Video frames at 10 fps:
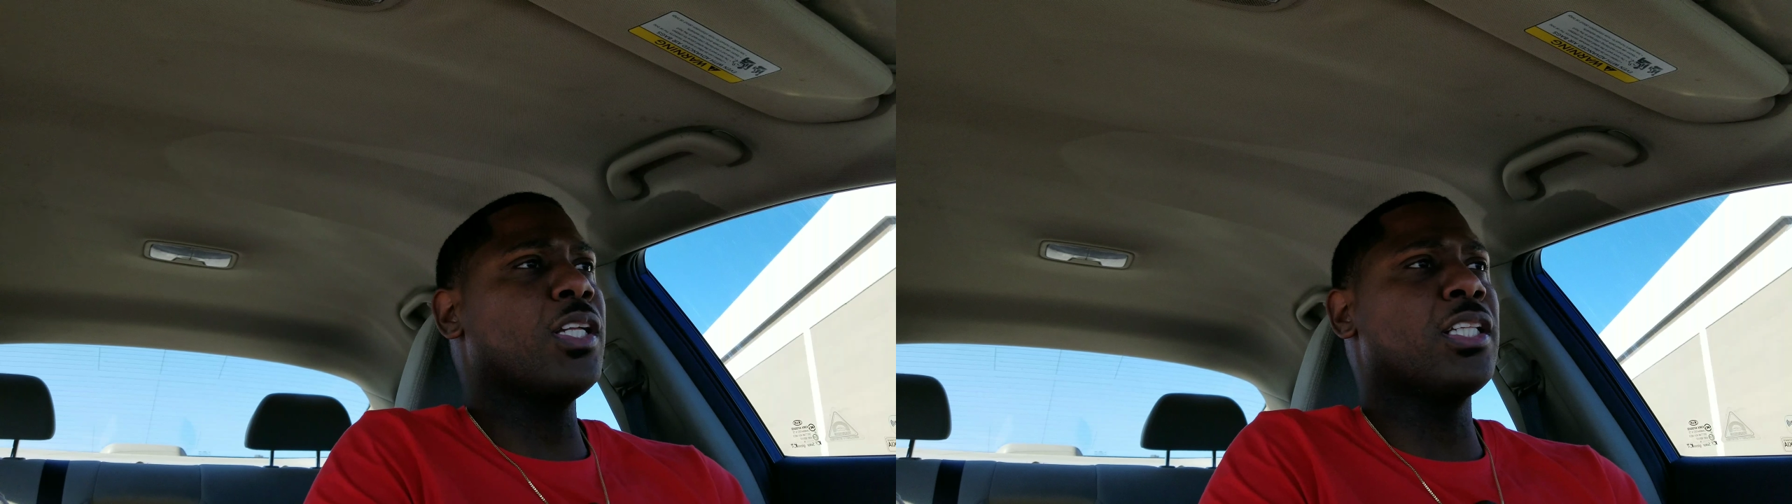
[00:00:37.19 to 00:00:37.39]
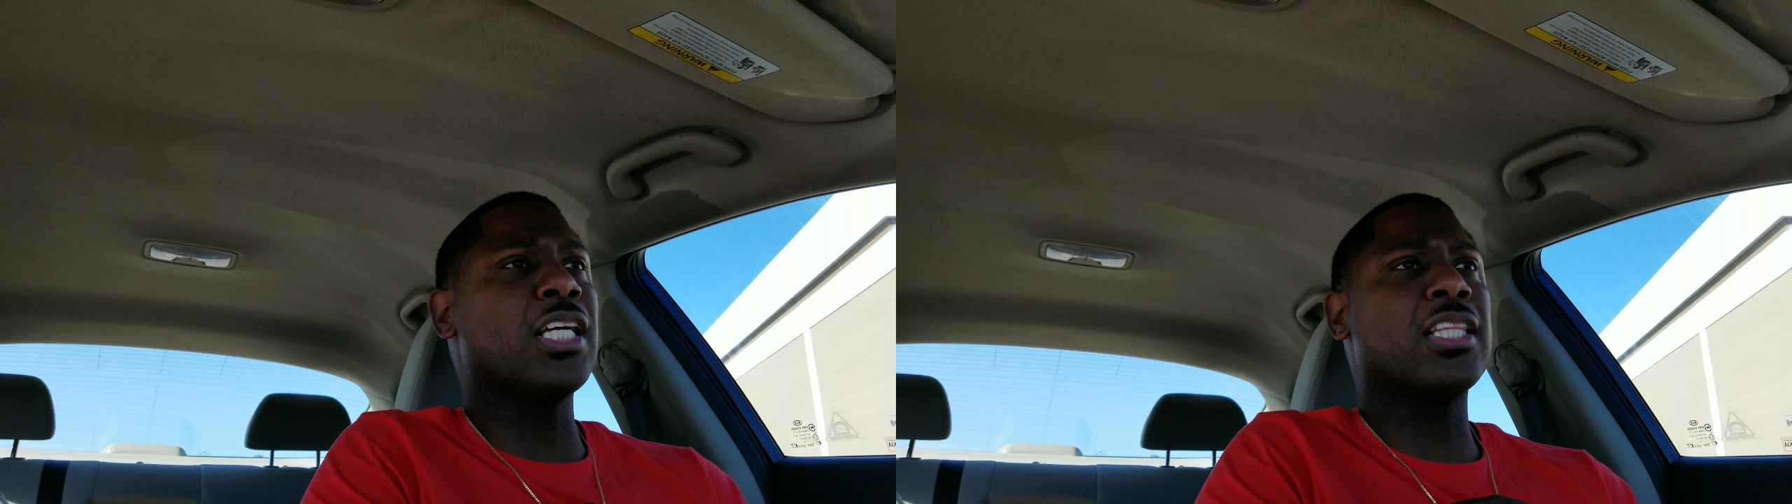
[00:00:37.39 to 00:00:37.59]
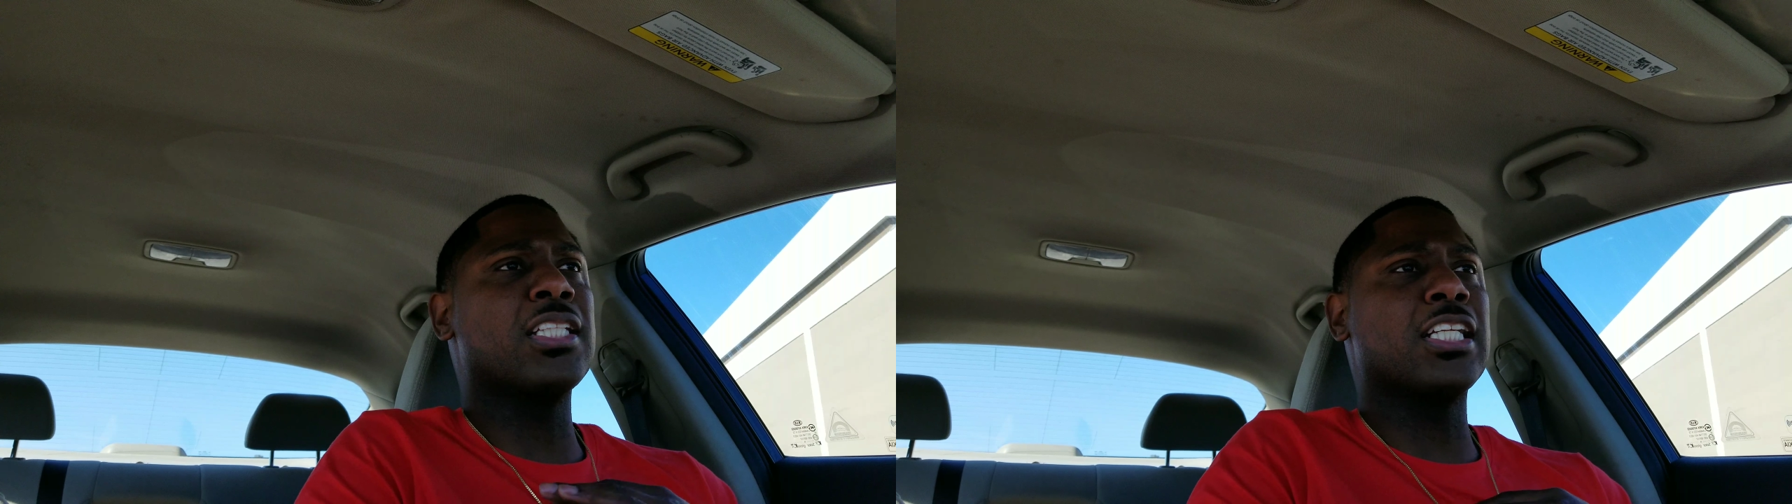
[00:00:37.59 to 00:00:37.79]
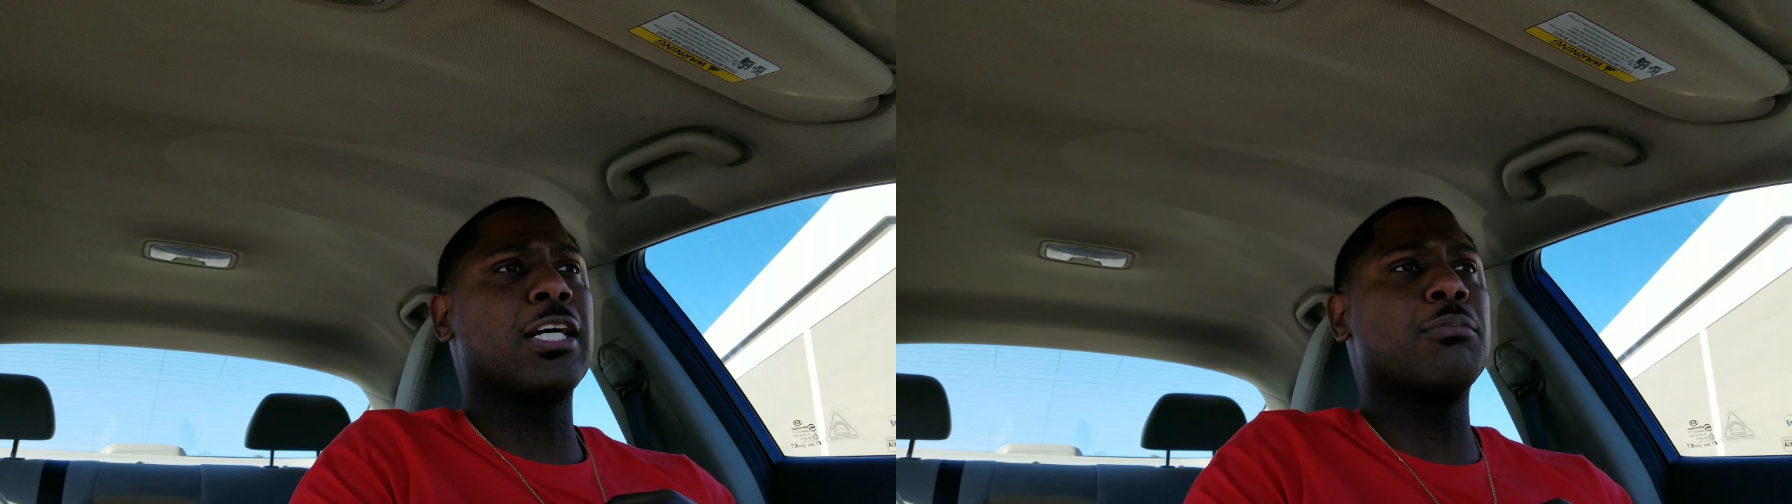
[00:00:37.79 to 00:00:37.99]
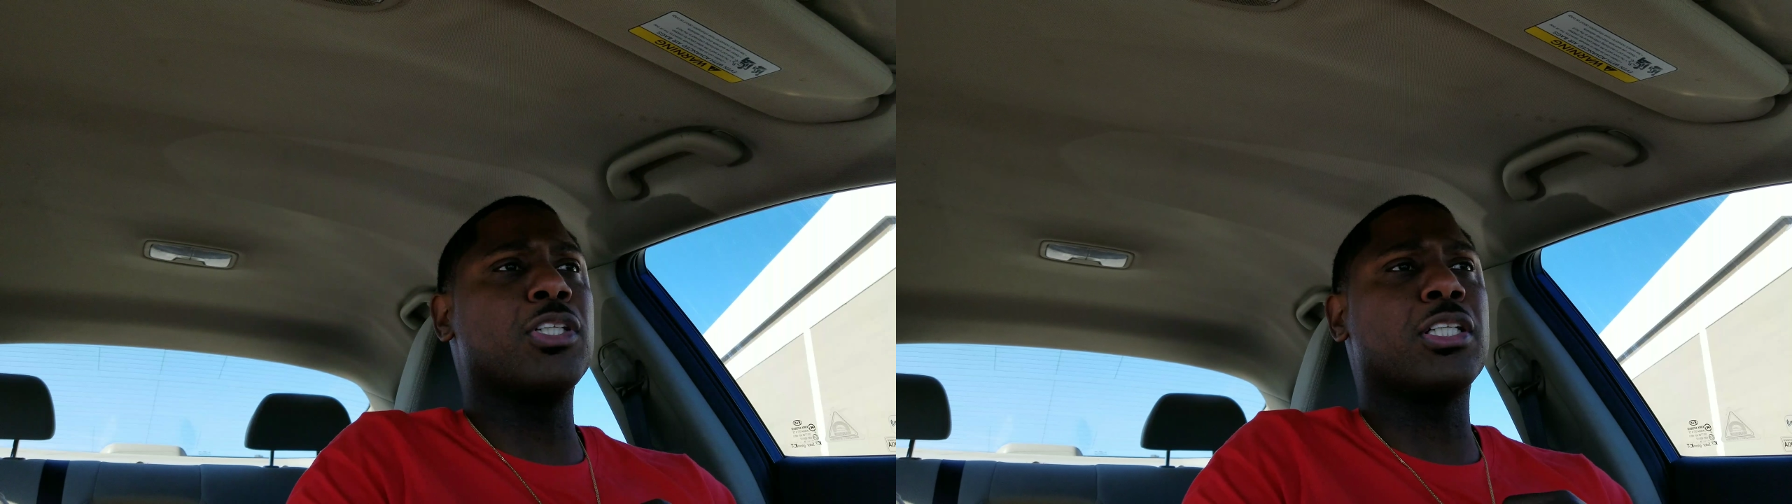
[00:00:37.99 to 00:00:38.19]
nothing that
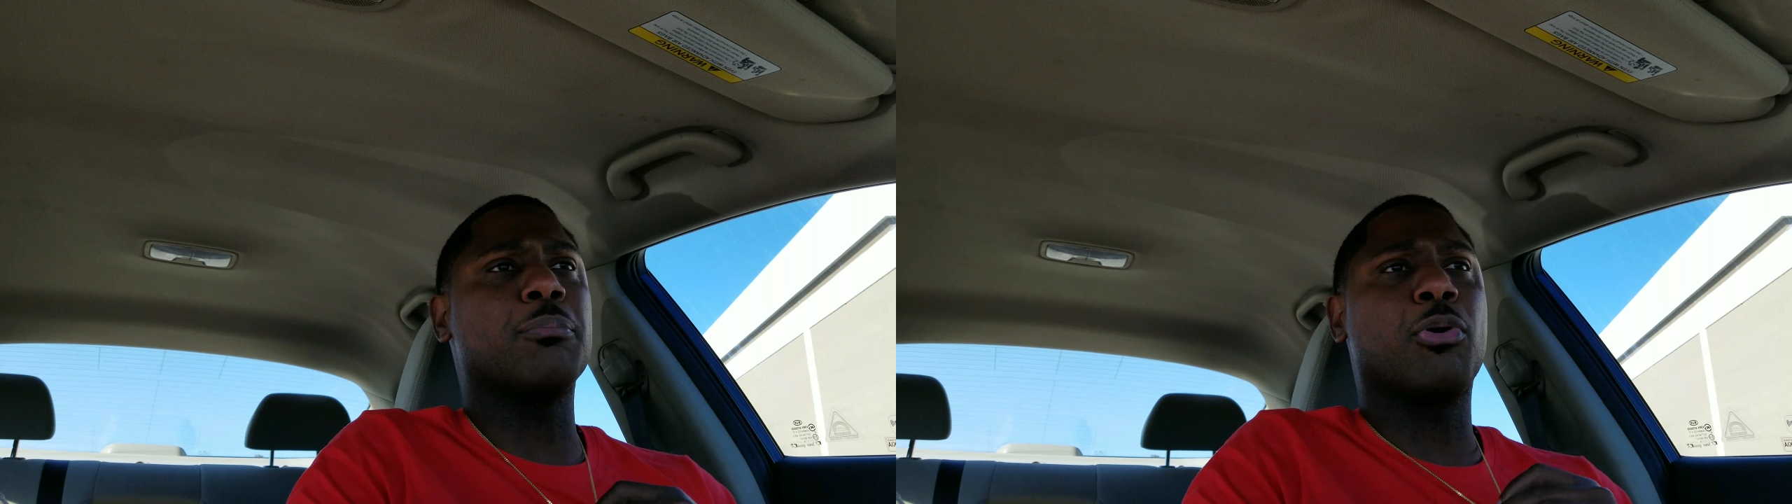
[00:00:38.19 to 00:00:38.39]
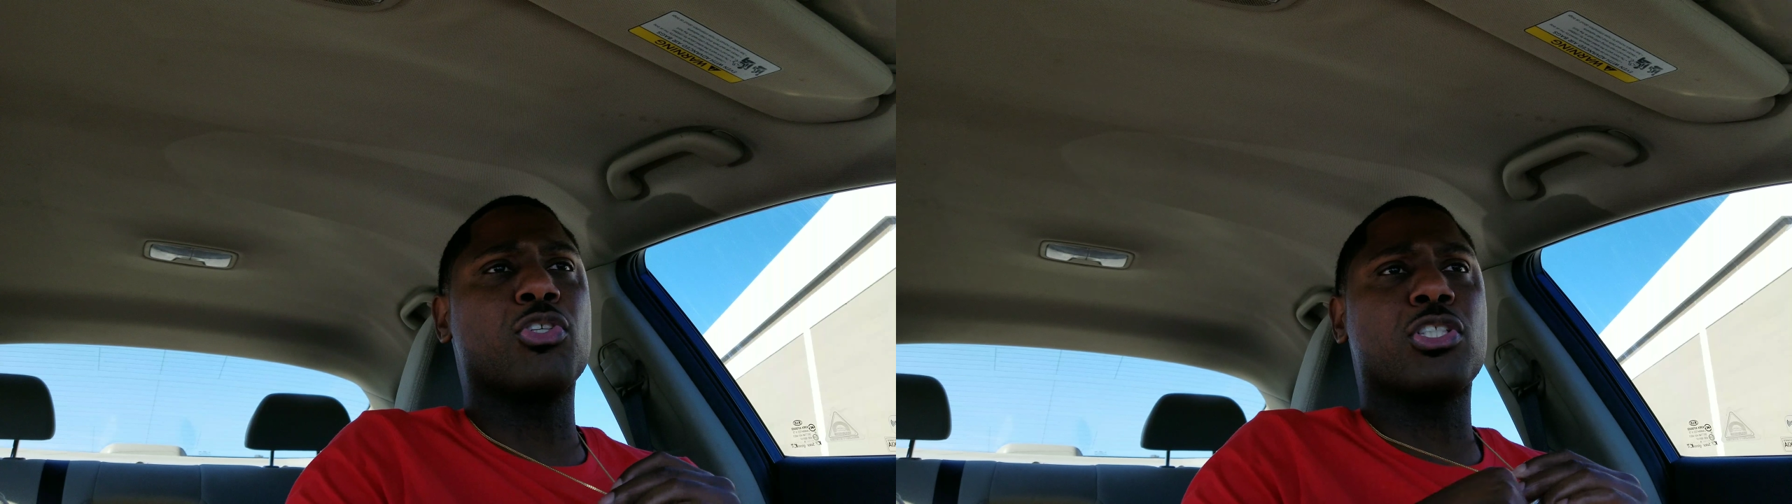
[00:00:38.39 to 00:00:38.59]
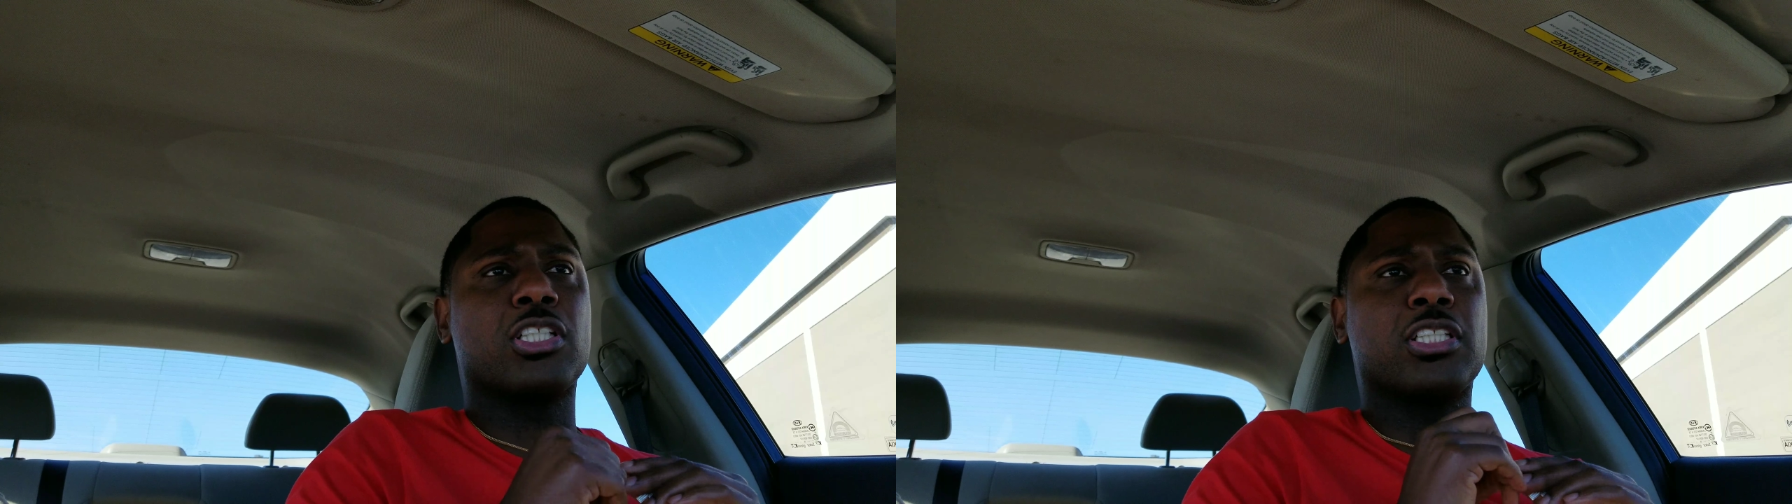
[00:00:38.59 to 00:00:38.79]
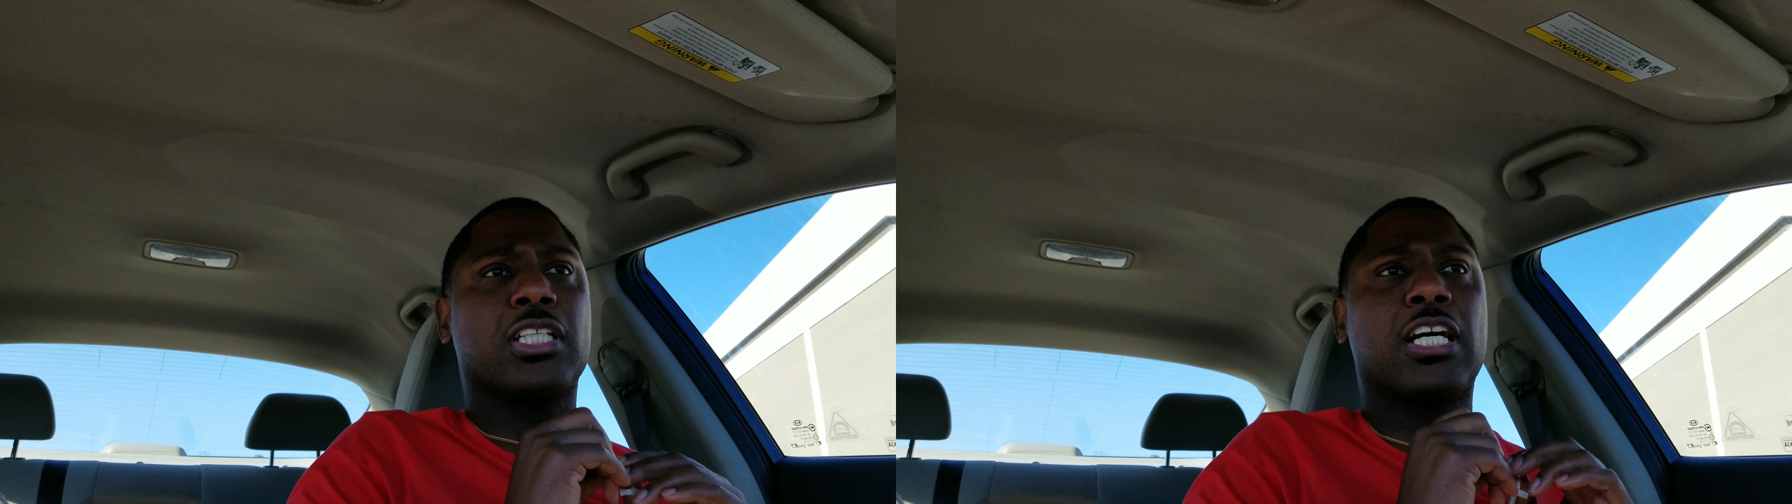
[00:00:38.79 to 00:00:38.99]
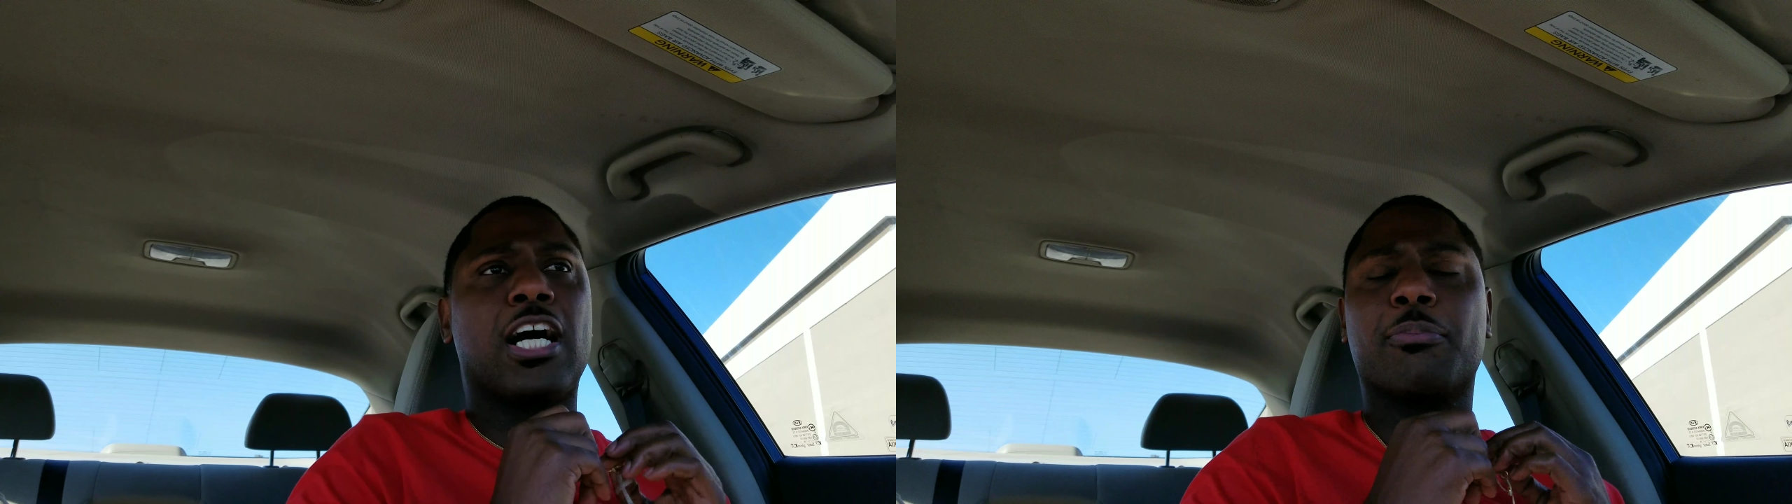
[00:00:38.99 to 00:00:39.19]
I'm looking personally to
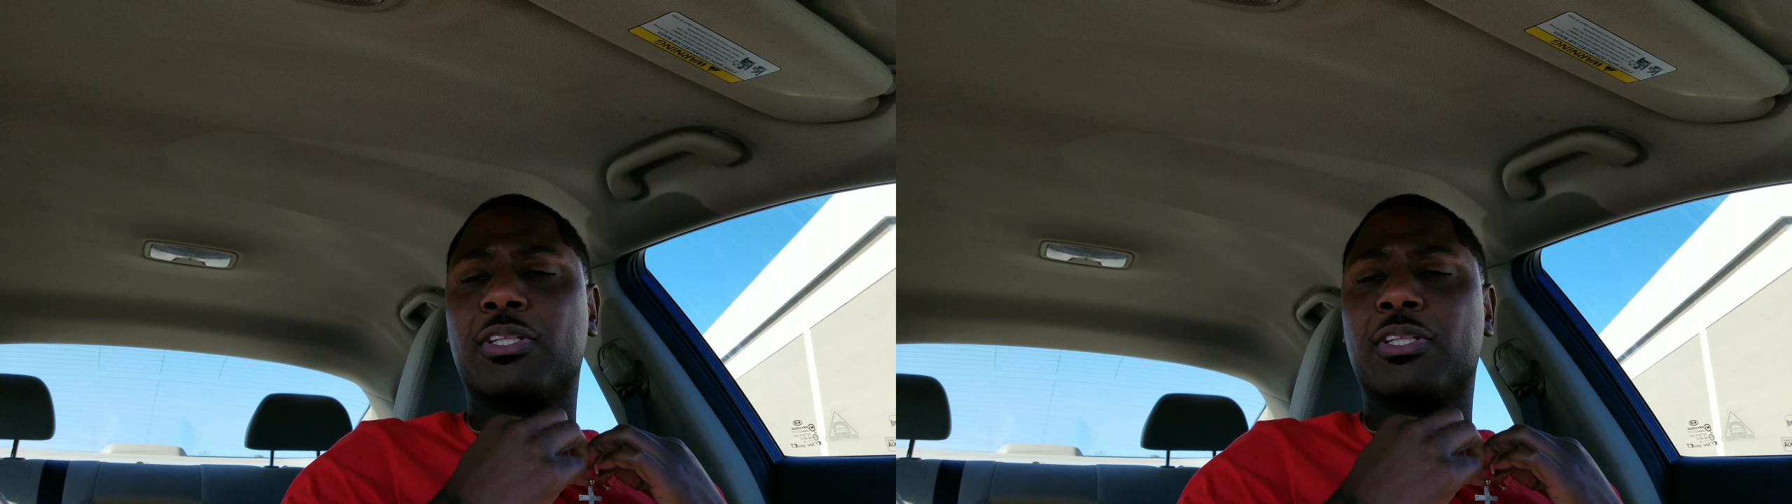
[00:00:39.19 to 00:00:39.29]
cop